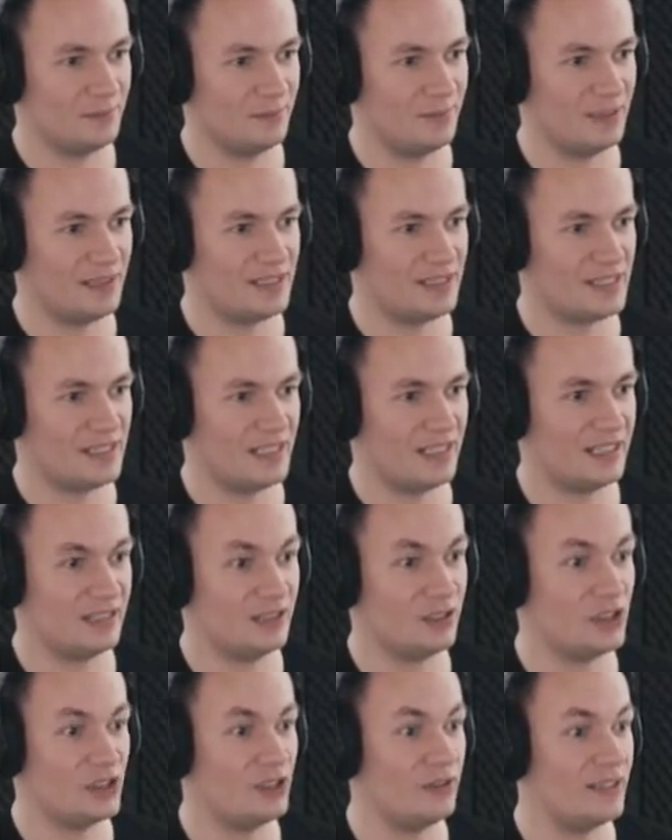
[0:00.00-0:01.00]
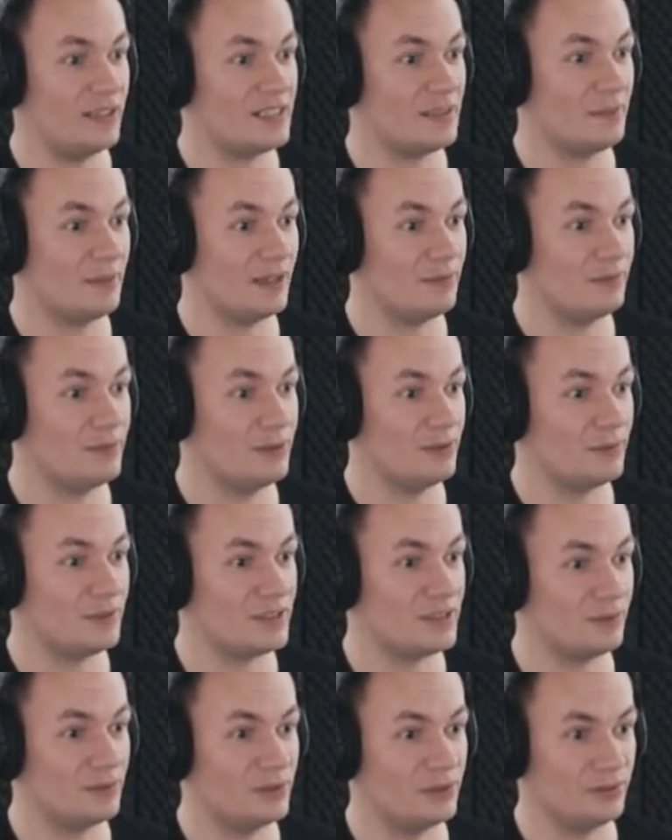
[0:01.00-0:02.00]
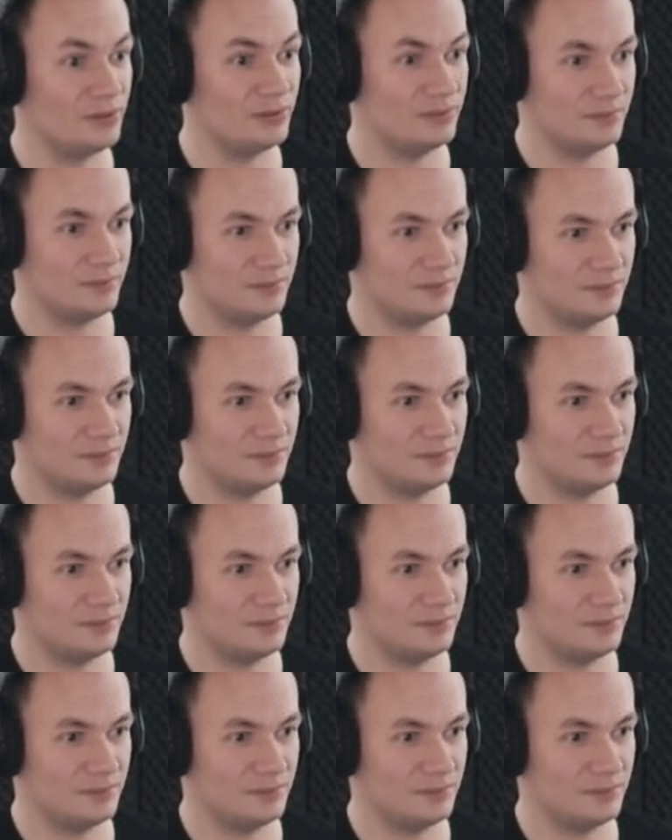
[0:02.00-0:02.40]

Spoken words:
because I can luxuriate in my room until noon.